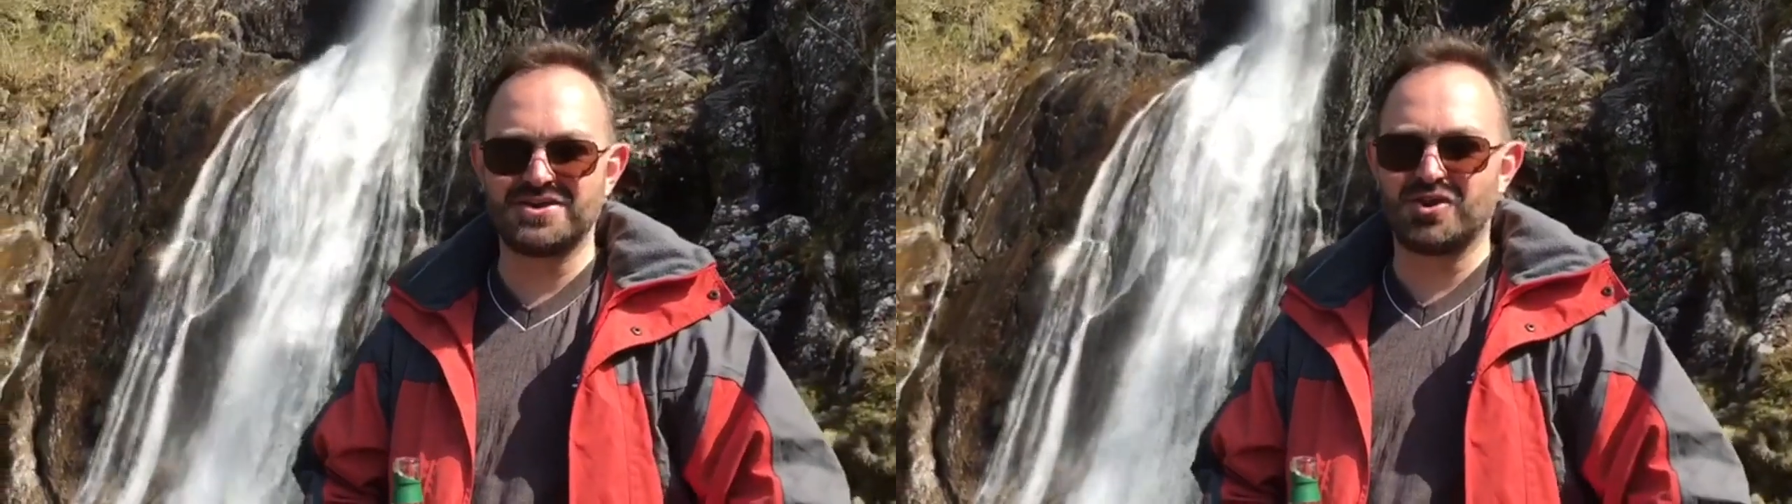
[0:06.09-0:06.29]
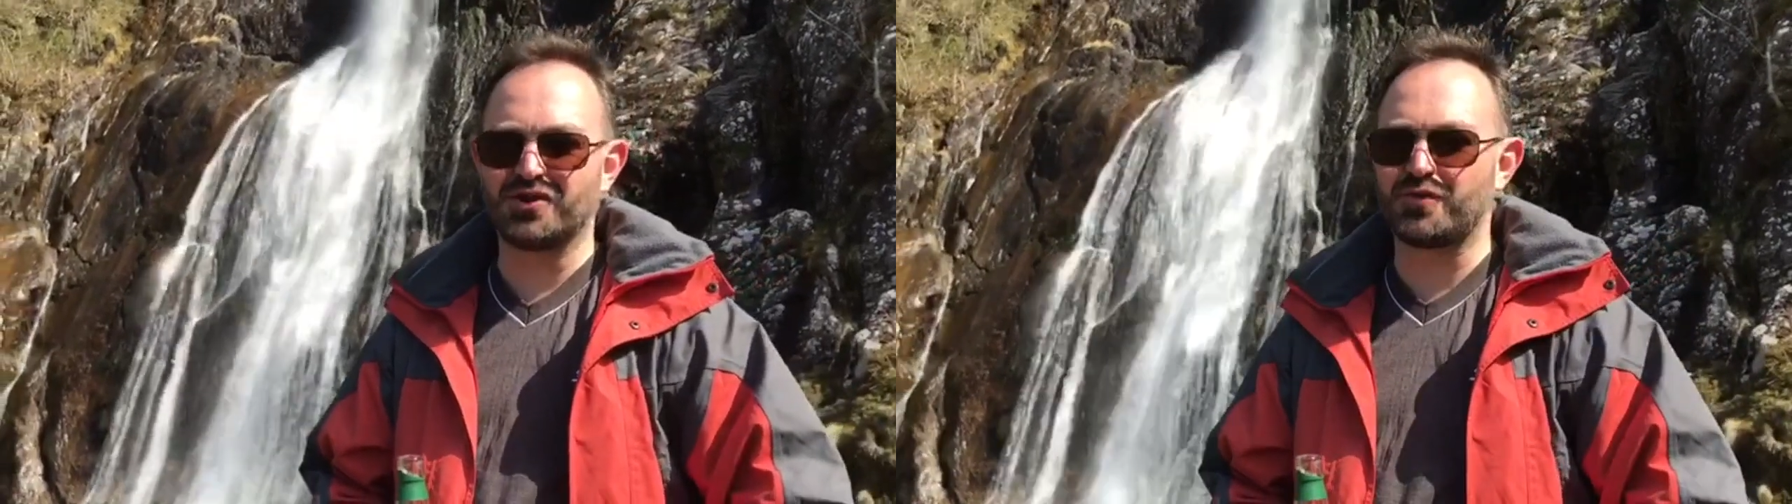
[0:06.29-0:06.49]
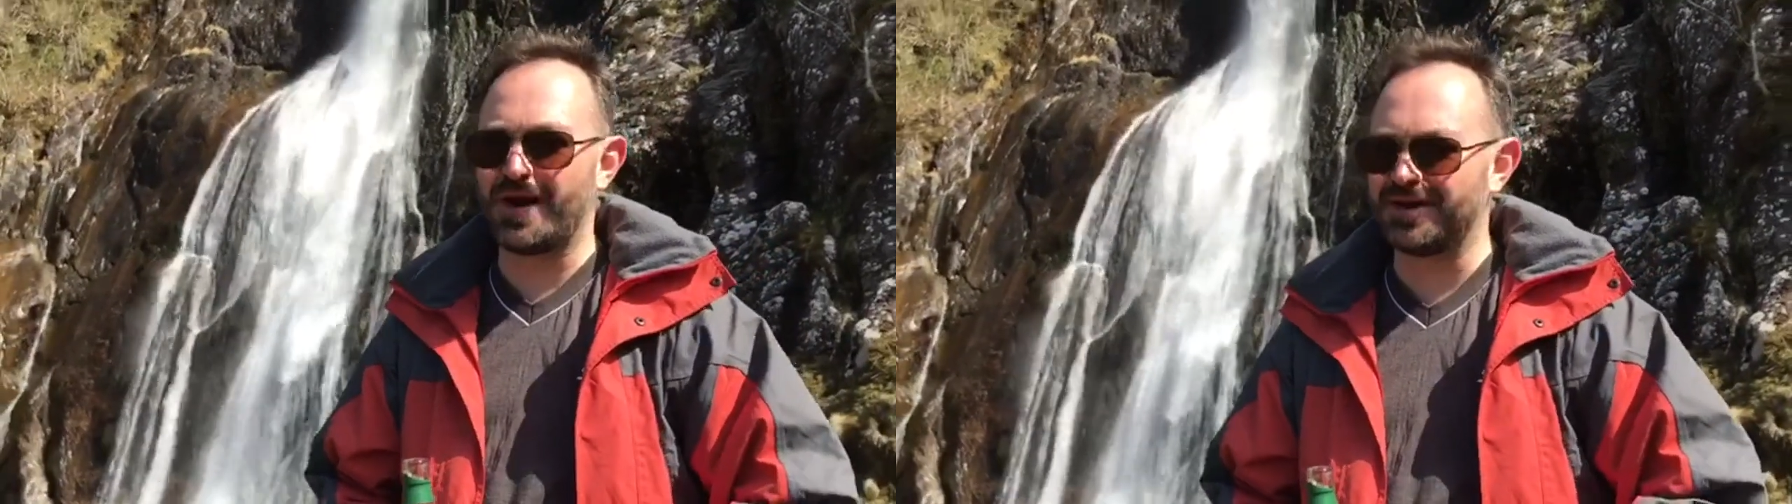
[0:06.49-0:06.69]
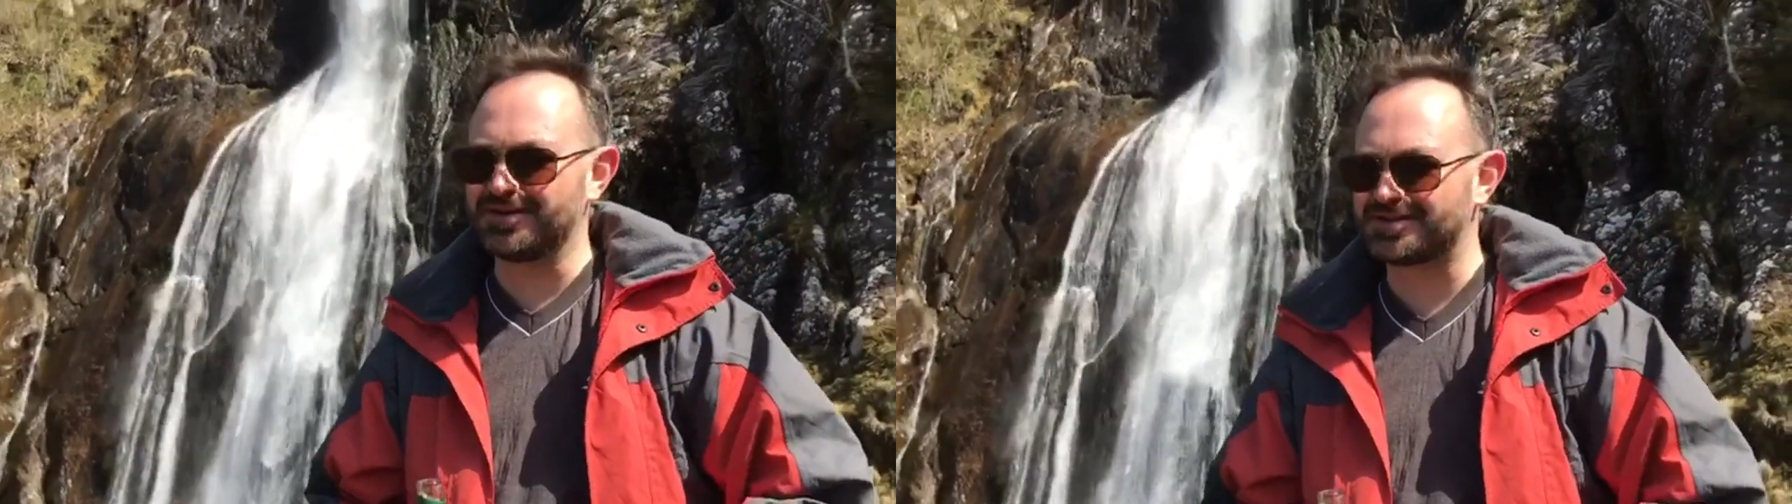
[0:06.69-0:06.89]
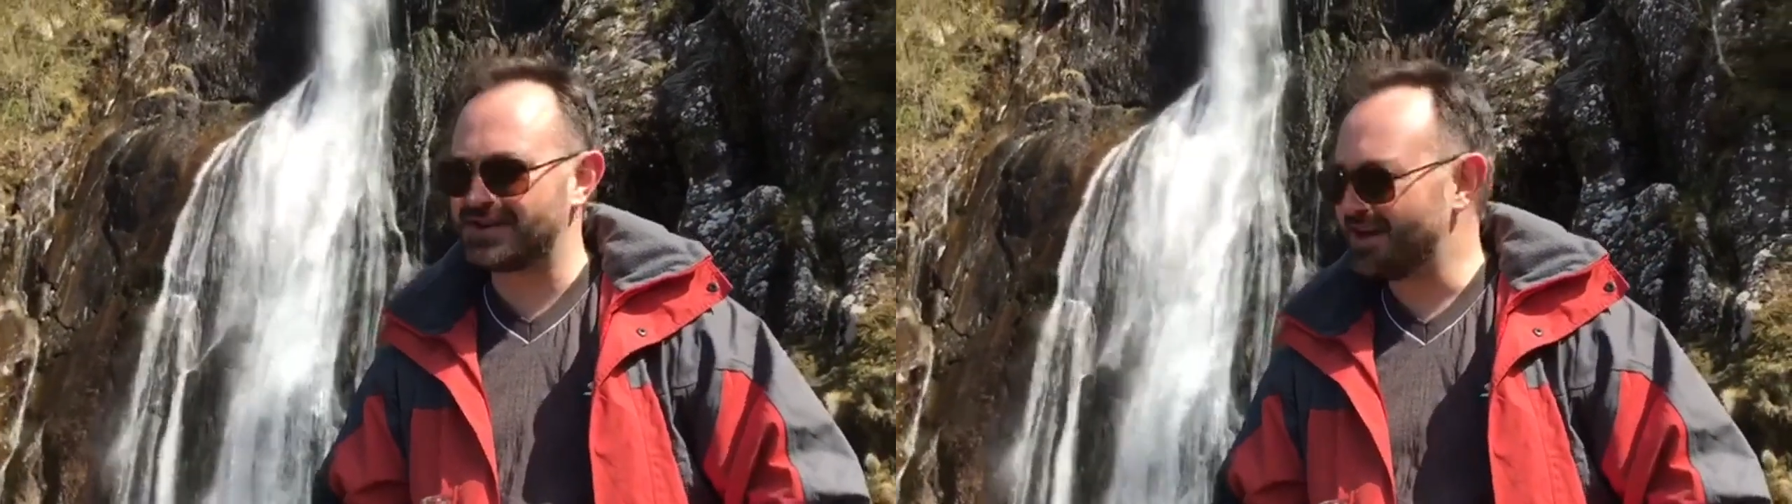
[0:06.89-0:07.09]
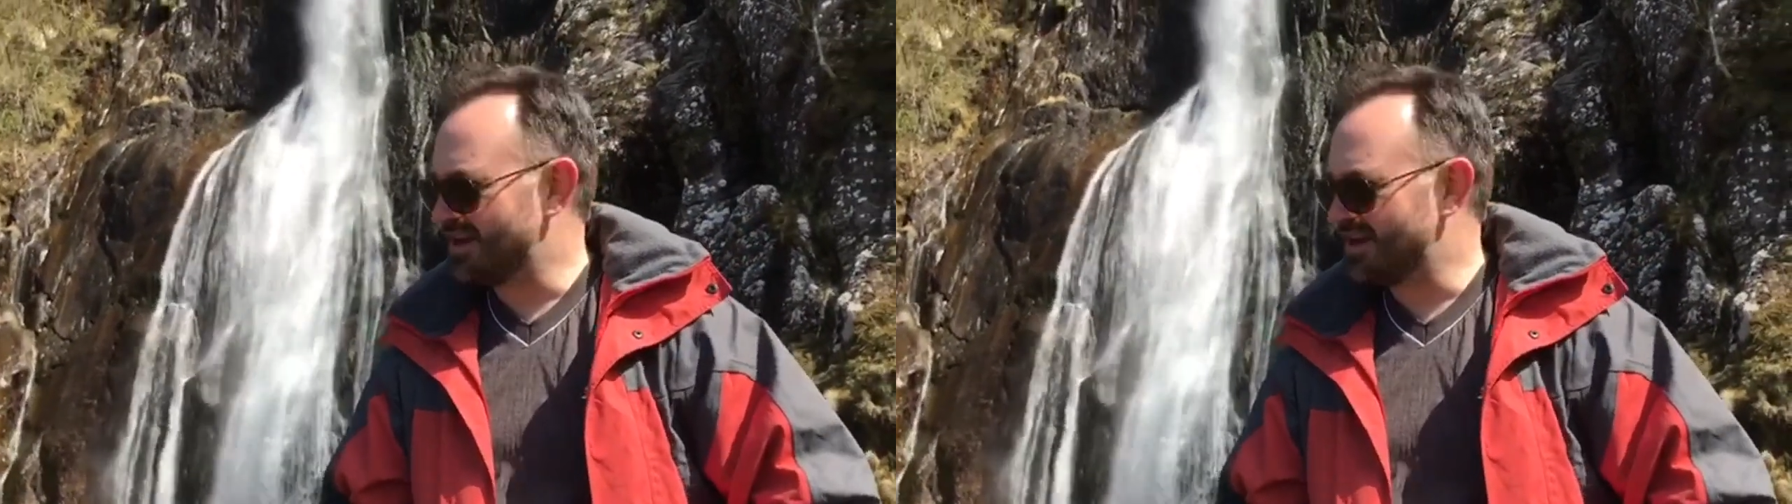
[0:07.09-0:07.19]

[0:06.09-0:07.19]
in North Wales.